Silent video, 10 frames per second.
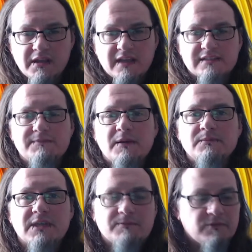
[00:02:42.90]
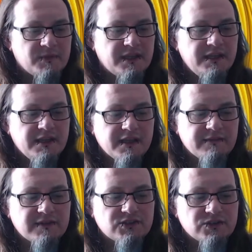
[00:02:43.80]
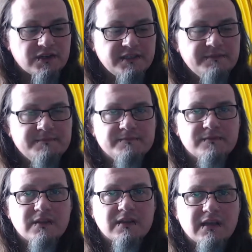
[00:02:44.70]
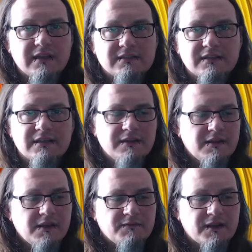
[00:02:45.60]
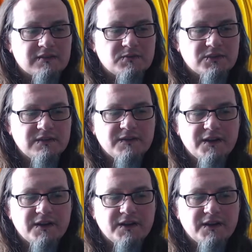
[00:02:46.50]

it's a thumbs up from me. Give it a try, and uh, thanks for the